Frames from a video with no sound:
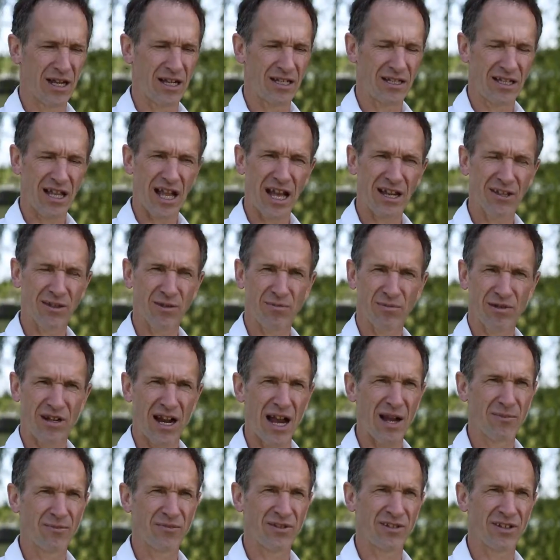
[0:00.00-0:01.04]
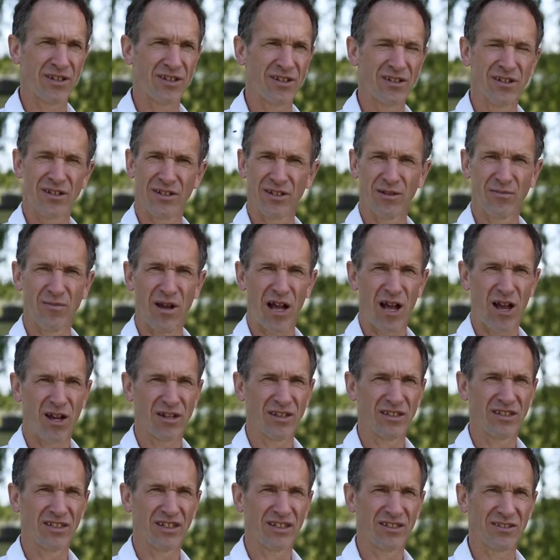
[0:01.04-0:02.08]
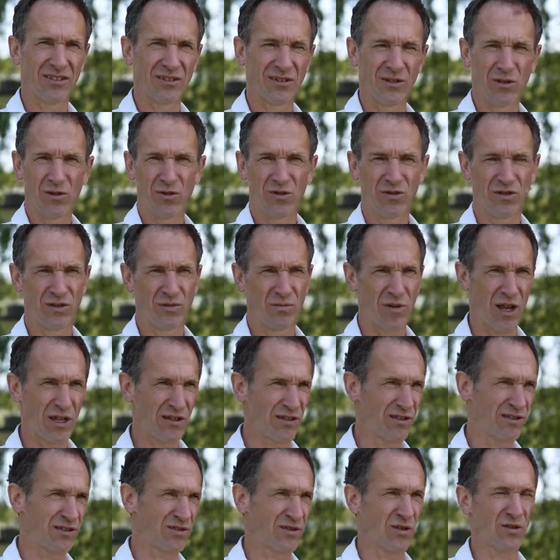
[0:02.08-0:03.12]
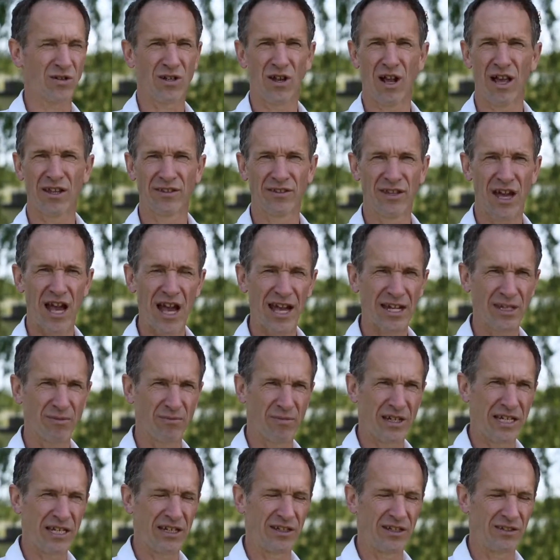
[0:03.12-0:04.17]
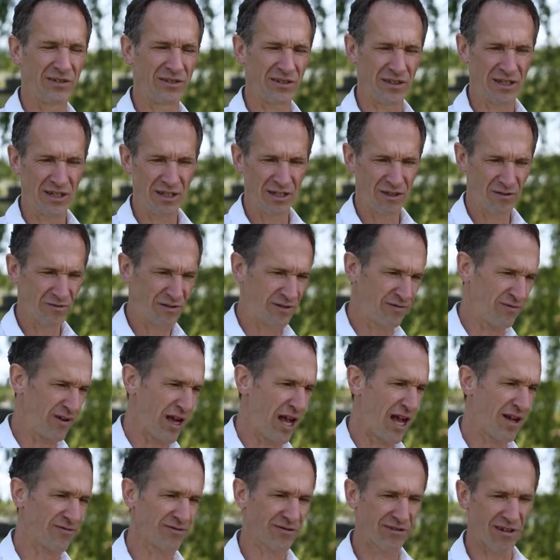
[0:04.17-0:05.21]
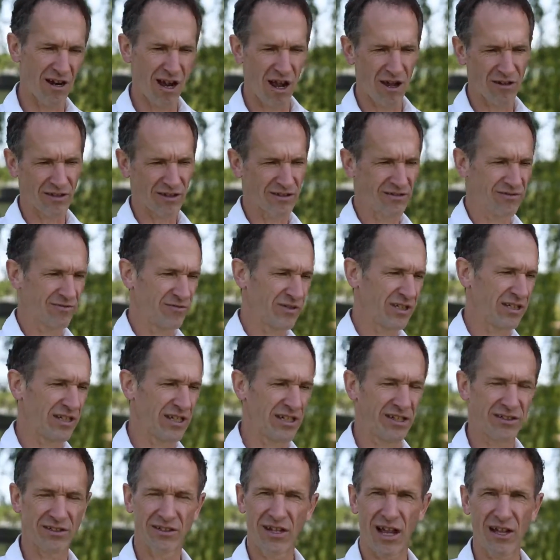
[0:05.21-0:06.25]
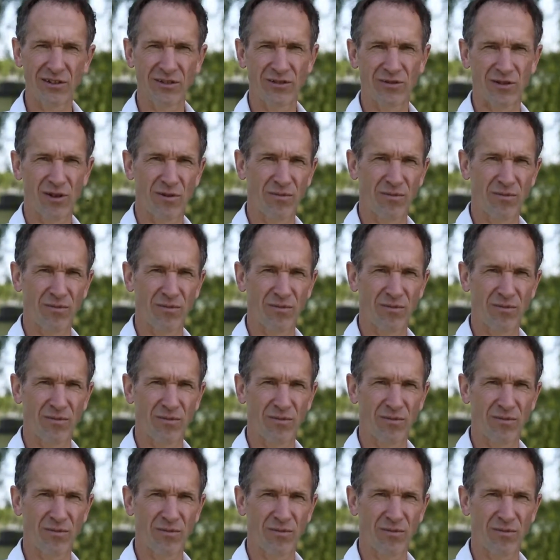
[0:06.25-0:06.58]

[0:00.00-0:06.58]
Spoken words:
A lot of the problems that you hear about in the news about the so-called dying bees revolve around really industrial